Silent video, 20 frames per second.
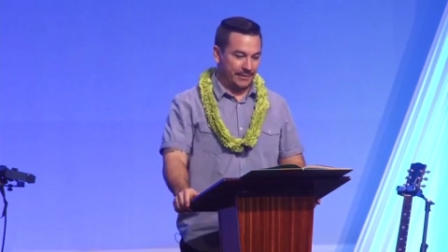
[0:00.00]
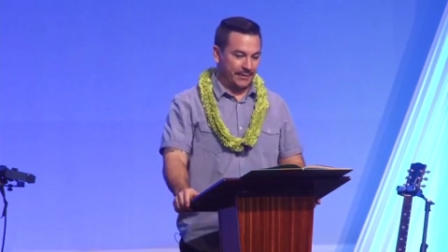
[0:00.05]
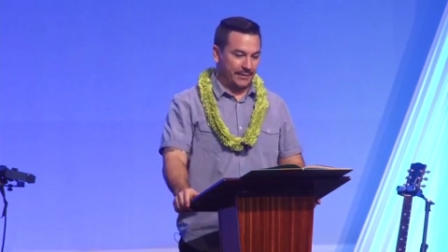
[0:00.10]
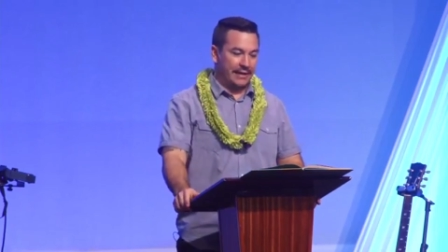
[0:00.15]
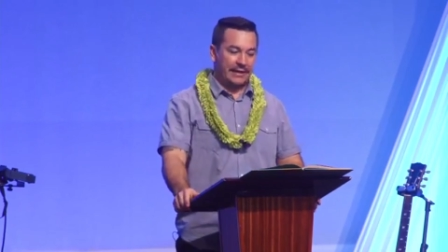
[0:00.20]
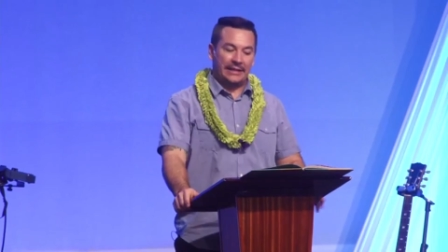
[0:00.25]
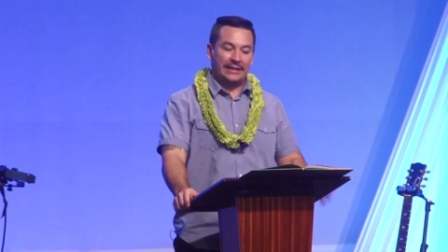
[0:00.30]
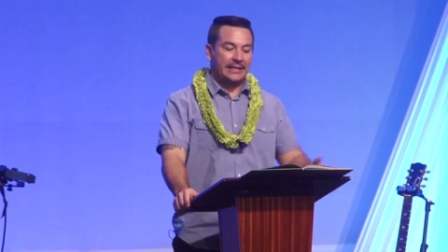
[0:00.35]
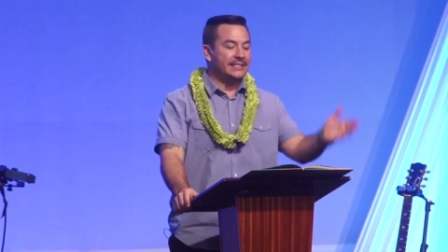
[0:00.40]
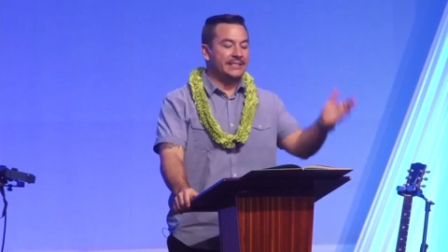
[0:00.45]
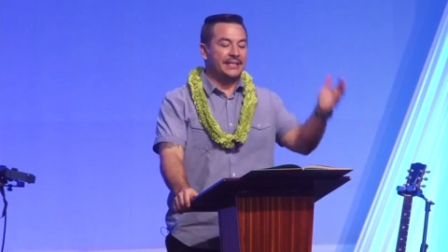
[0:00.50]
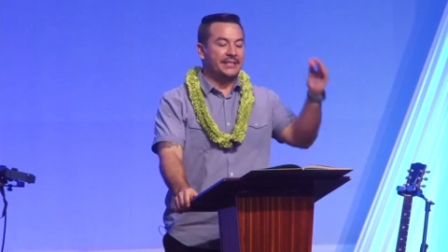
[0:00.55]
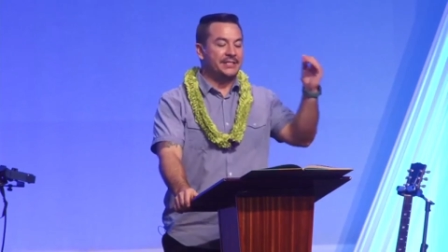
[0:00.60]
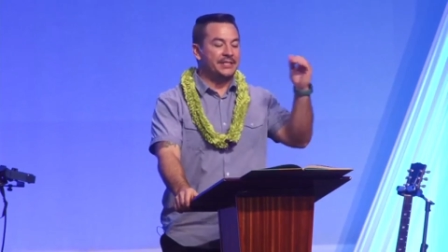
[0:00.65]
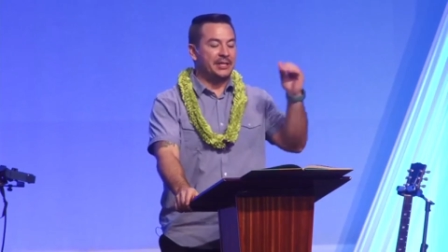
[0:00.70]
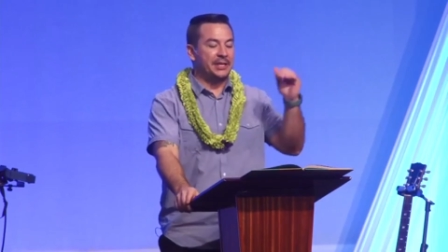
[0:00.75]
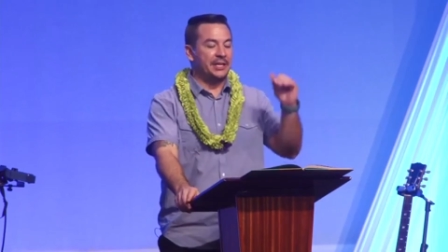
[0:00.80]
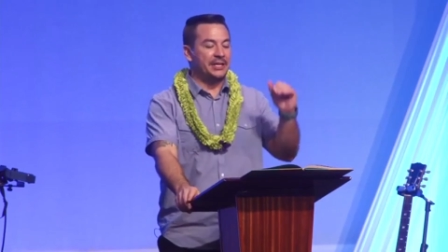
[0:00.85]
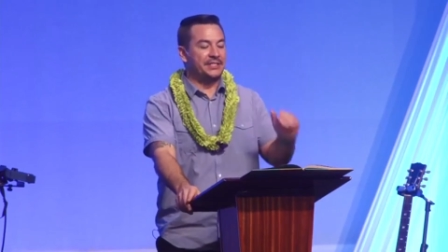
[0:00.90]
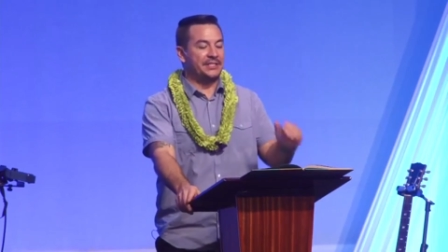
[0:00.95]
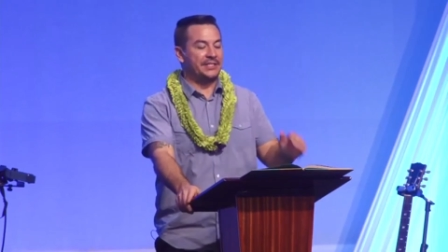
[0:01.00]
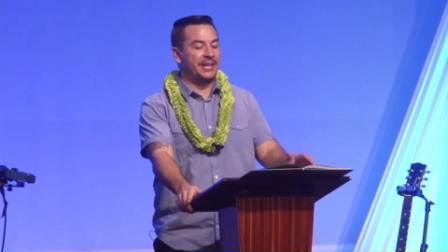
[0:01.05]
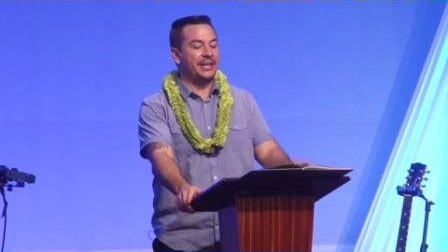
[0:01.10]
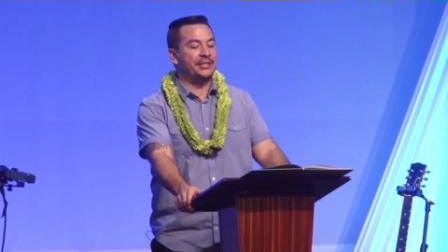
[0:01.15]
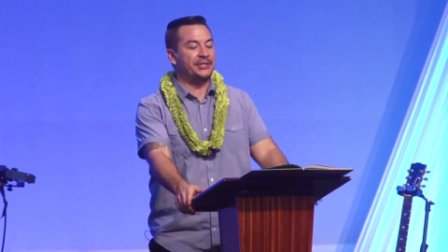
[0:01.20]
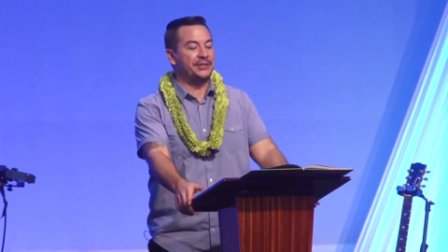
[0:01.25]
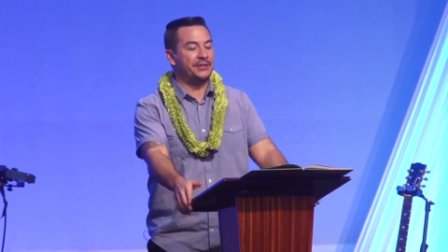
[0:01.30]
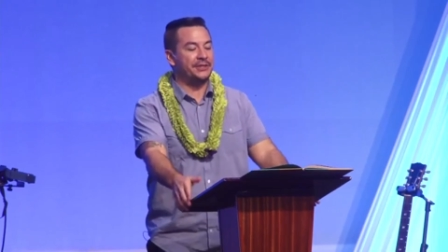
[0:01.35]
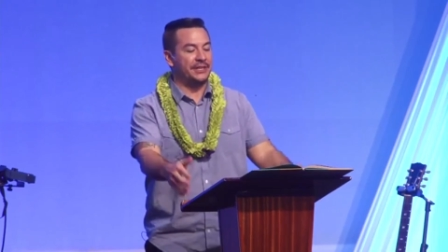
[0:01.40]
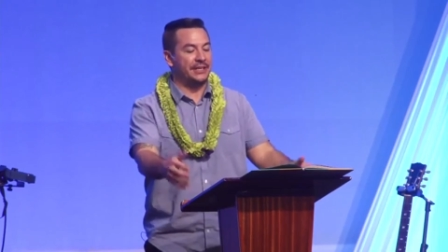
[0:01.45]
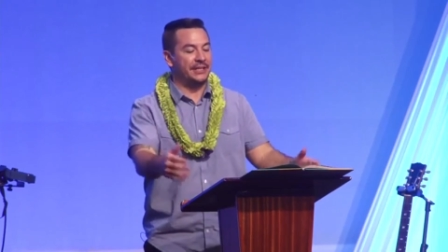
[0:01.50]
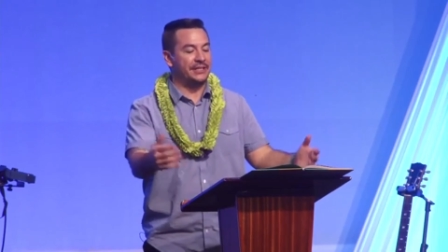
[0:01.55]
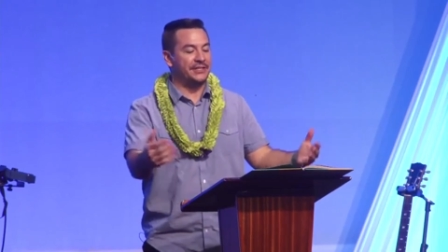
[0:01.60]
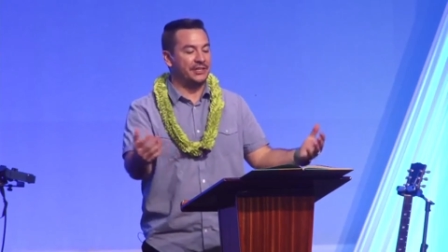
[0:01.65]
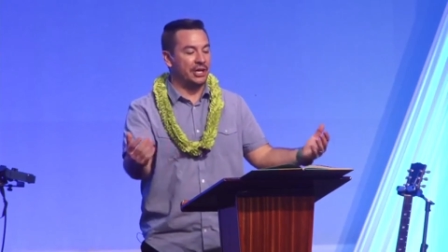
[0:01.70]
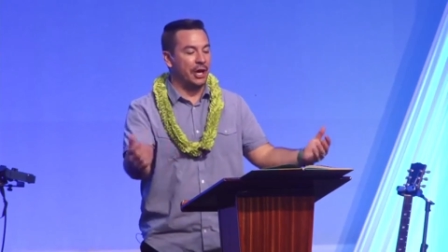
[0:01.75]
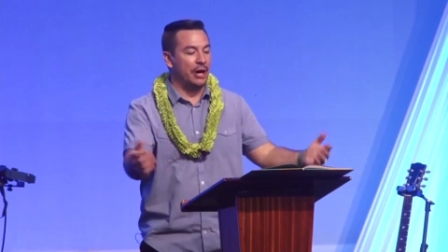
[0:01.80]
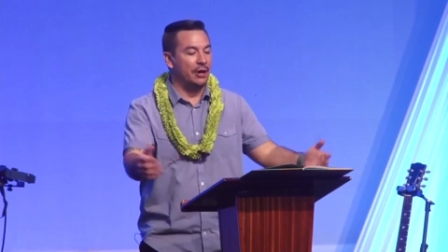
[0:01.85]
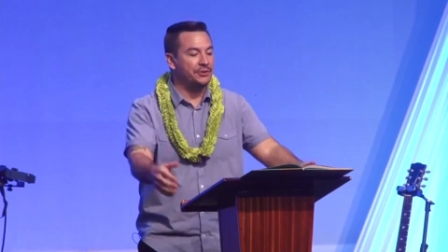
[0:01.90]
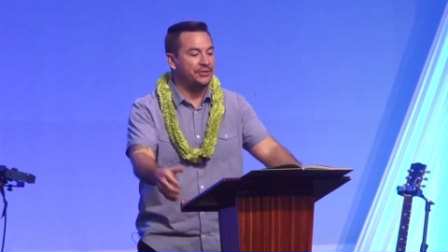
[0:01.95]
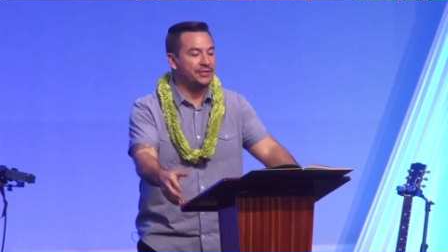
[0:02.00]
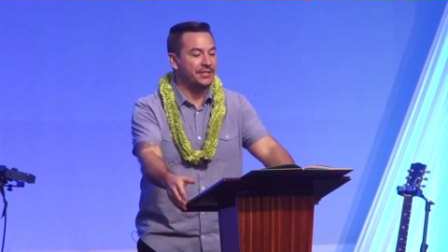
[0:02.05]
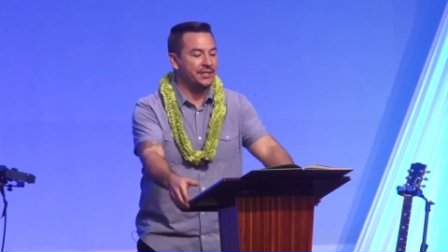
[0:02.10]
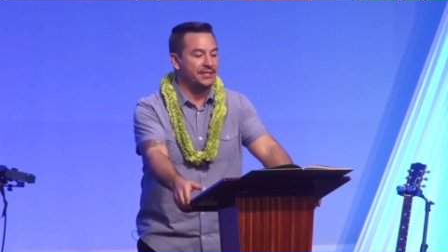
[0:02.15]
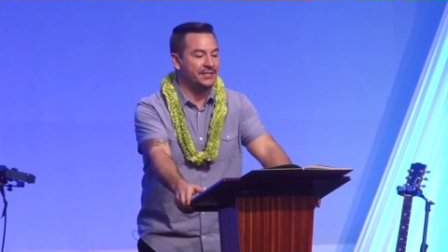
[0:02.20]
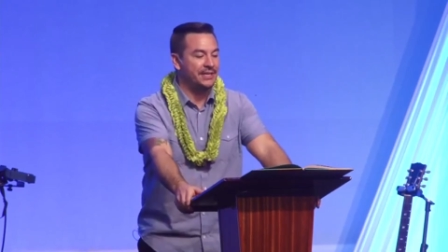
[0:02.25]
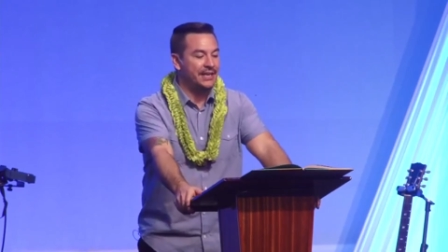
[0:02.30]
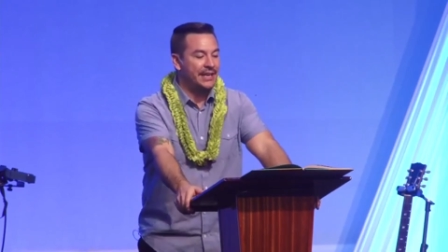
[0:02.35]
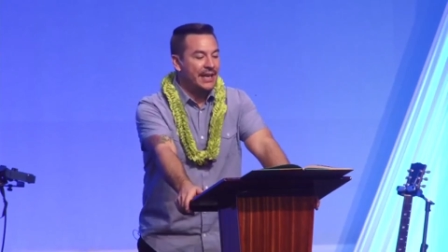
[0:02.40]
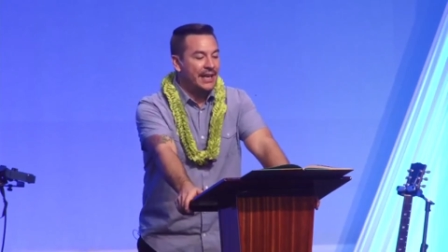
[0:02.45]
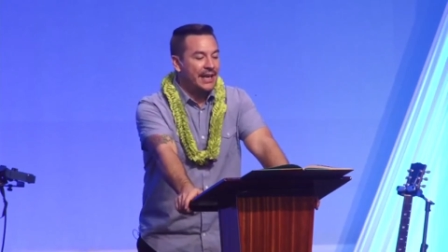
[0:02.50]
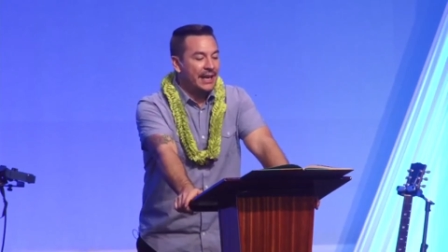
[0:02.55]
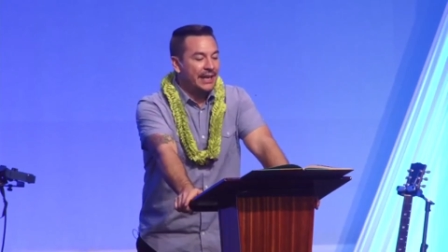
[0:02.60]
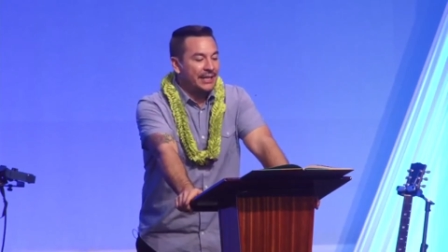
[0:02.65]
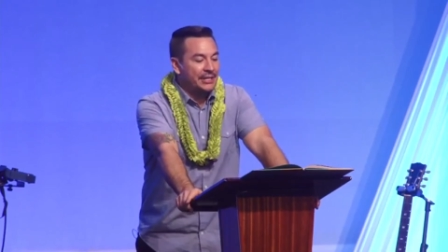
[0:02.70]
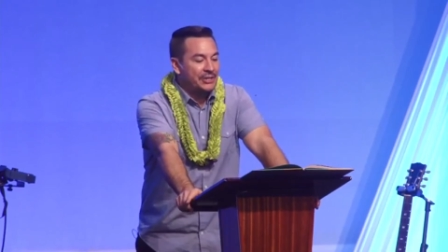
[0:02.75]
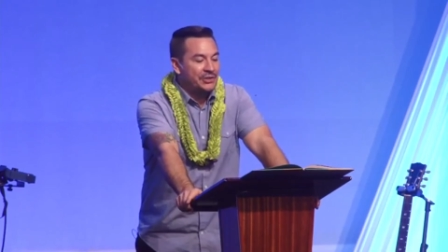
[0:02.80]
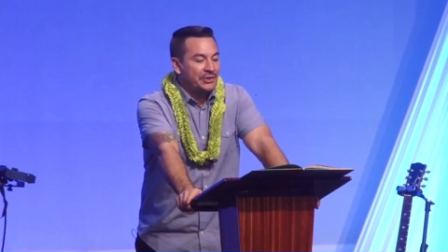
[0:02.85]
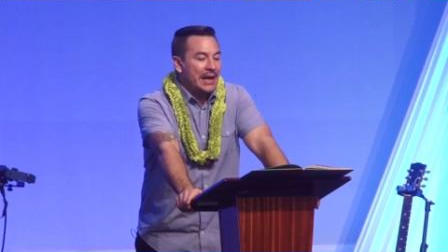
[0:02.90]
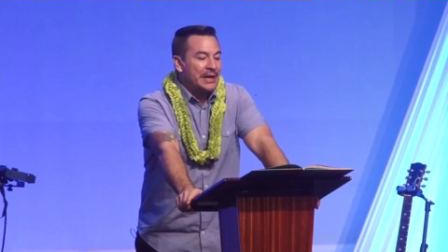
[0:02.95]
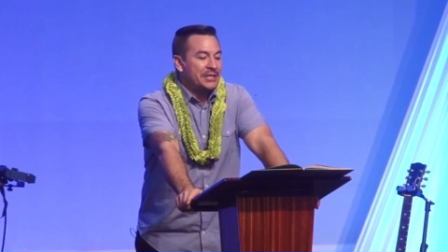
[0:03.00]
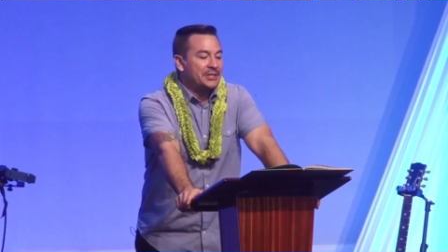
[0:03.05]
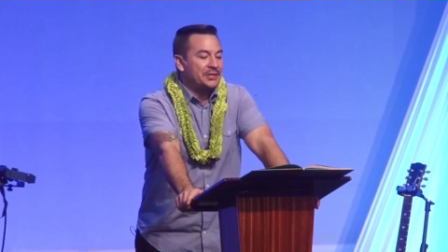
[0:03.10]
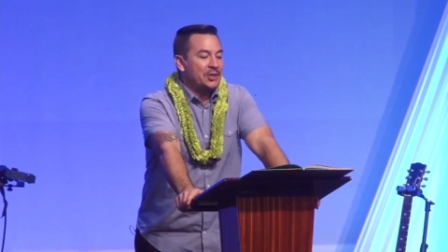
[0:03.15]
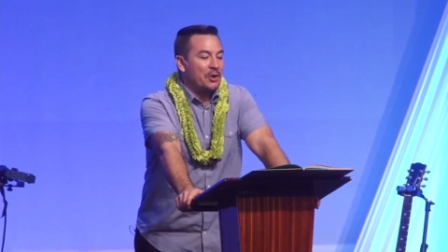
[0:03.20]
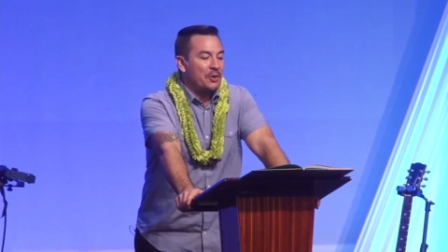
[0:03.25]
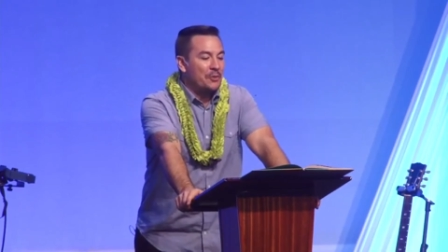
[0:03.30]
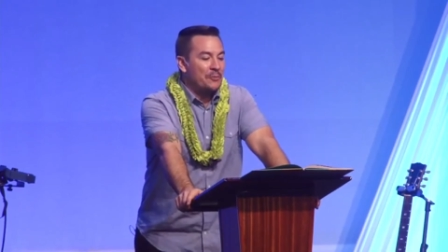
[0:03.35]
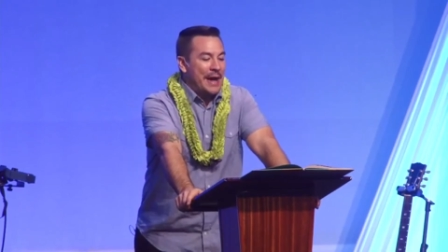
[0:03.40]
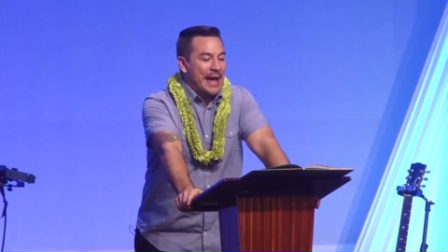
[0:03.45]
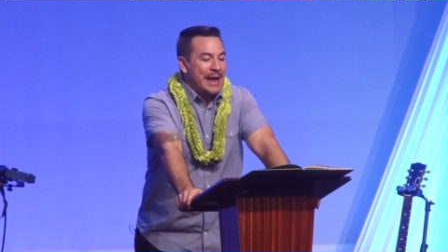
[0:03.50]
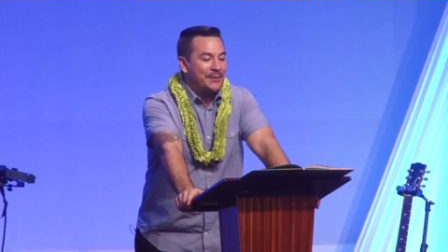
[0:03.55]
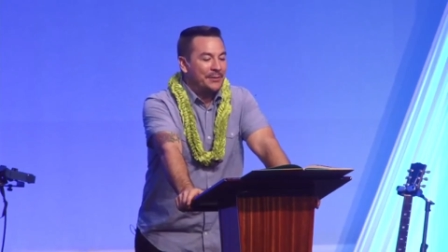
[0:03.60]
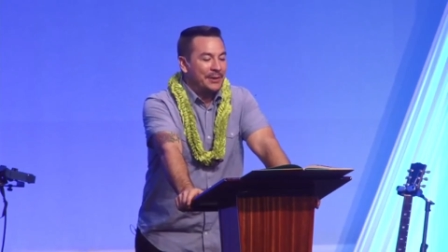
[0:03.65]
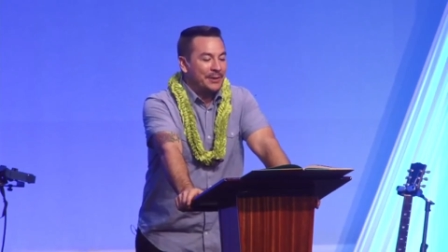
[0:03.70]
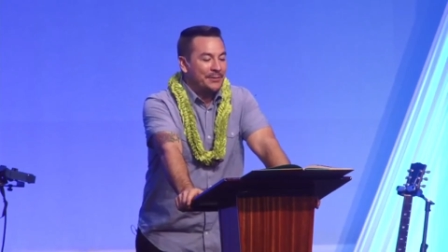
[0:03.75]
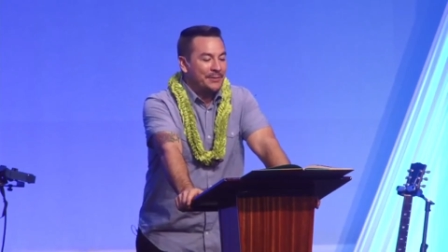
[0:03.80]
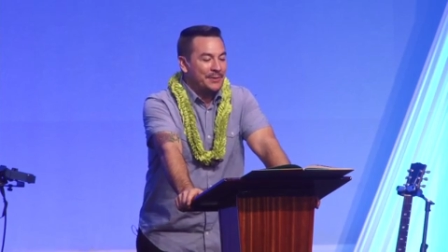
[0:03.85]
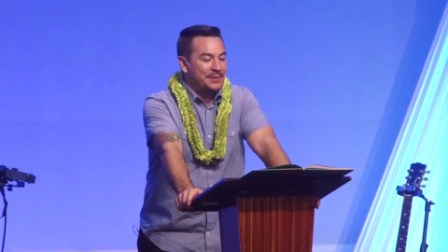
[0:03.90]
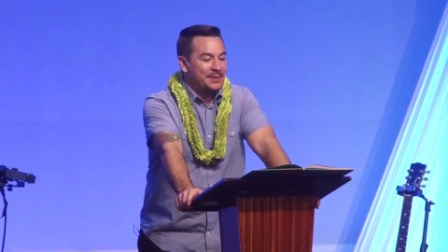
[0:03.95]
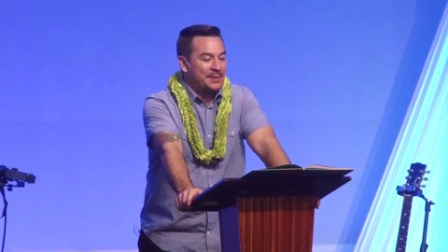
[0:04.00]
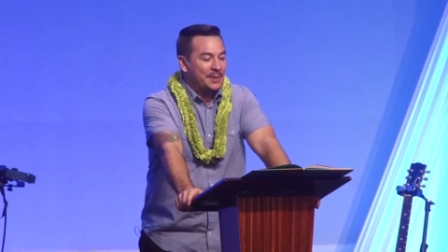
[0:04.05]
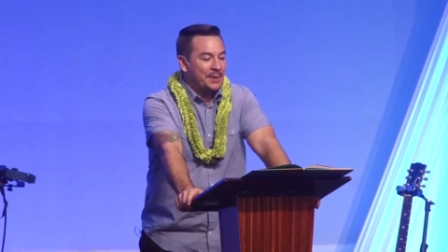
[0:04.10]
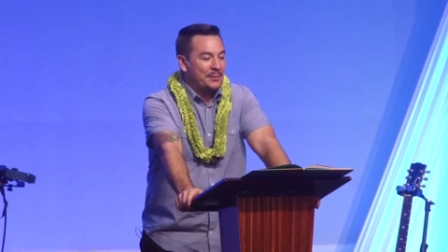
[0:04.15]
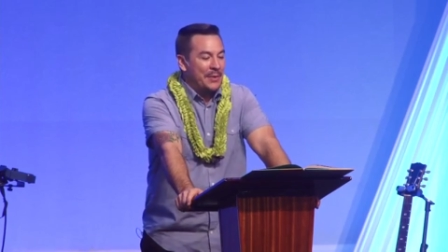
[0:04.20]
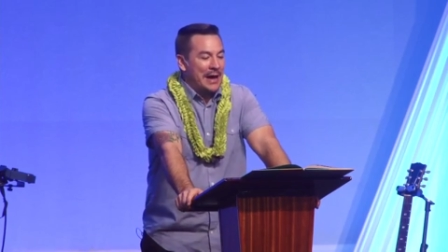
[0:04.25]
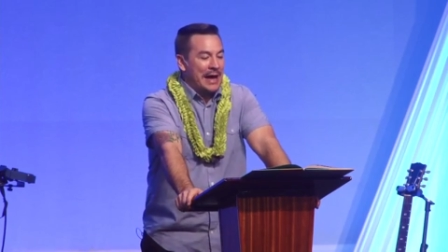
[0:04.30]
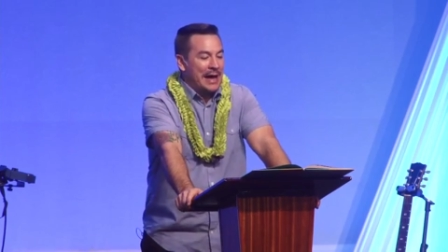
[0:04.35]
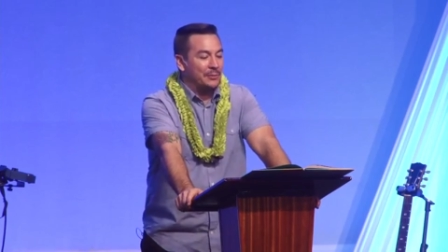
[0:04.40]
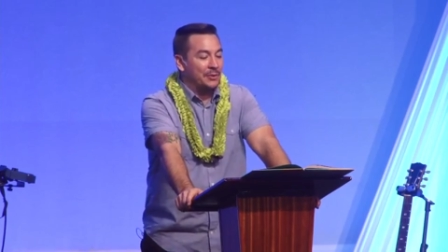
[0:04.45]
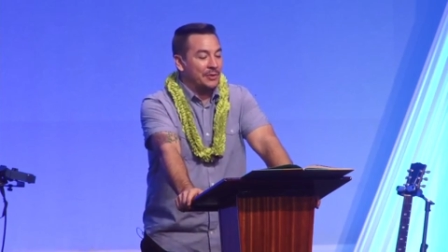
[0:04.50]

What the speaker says: He listens to his teachers and his coaches, and he tries to obey what he reads in the Bible.